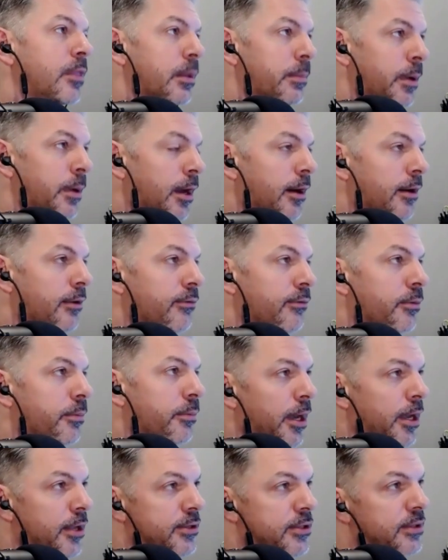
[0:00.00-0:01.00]
The powerful
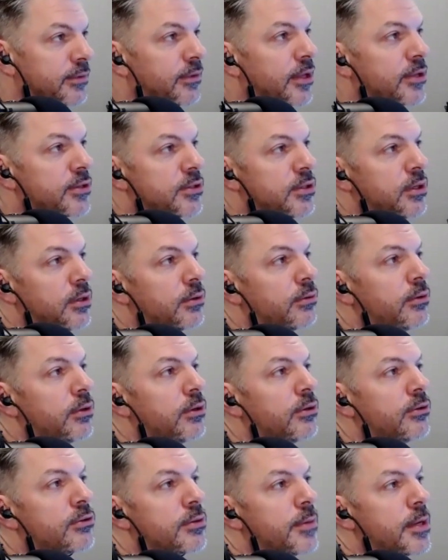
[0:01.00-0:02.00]
positive lesson you'll
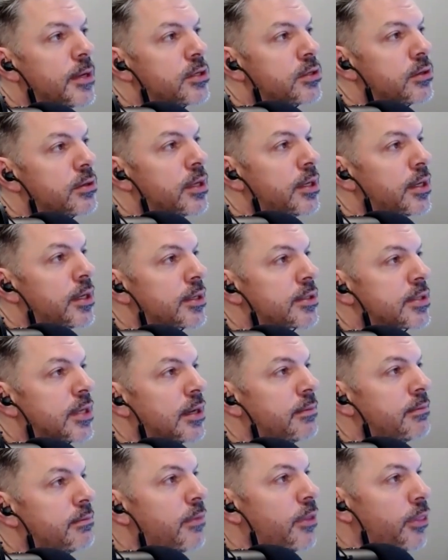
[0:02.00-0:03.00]
use to make sure that next
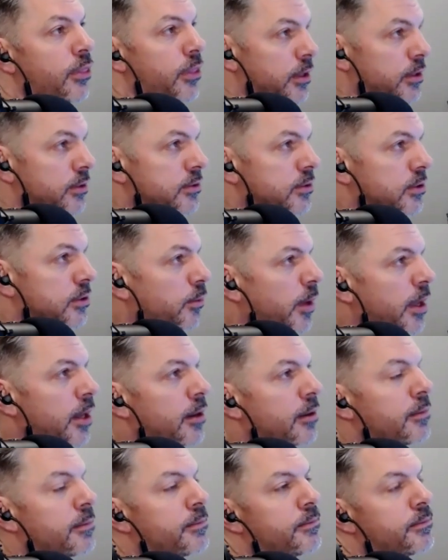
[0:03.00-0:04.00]
time things go
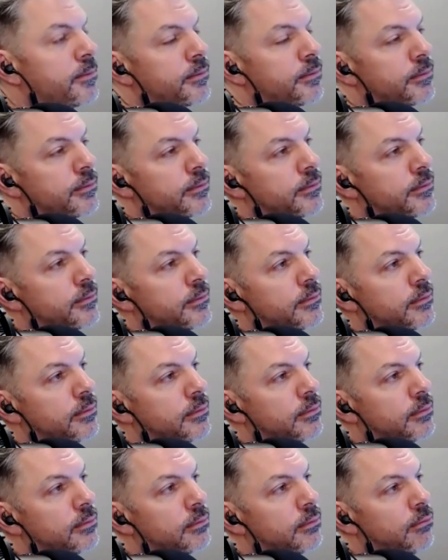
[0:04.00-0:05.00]
better.
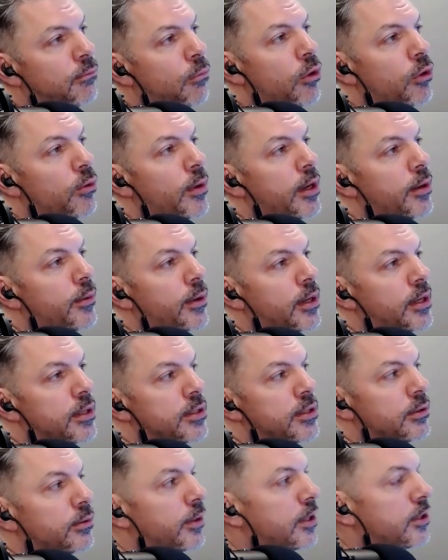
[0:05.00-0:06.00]
More the way you wanted
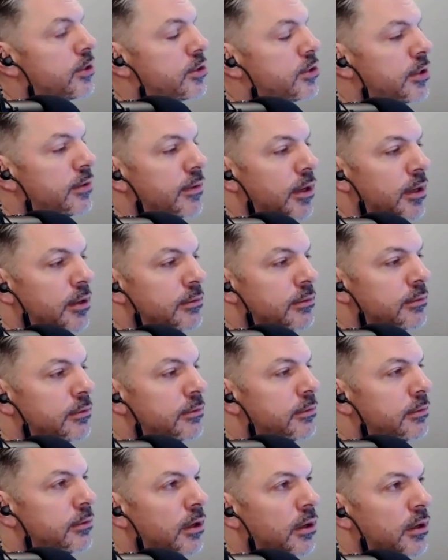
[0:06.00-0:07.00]
to, the way it should have gone
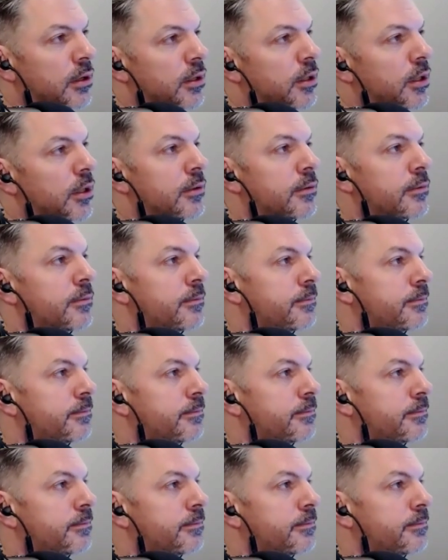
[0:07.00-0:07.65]
all along.